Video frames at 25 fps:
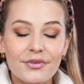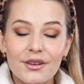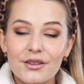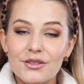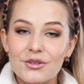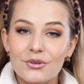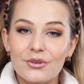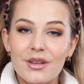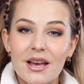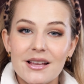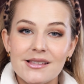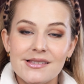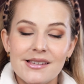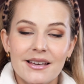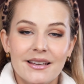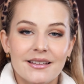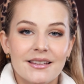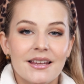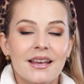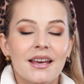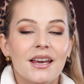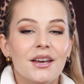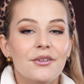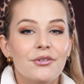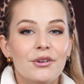So that's
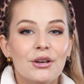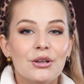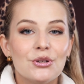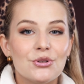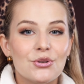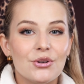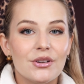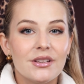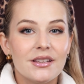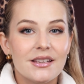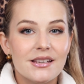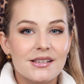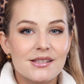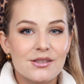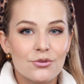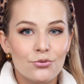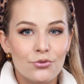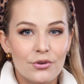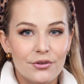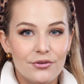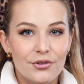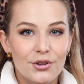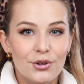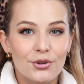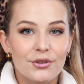it. If you enjoyed this
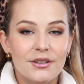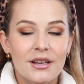review,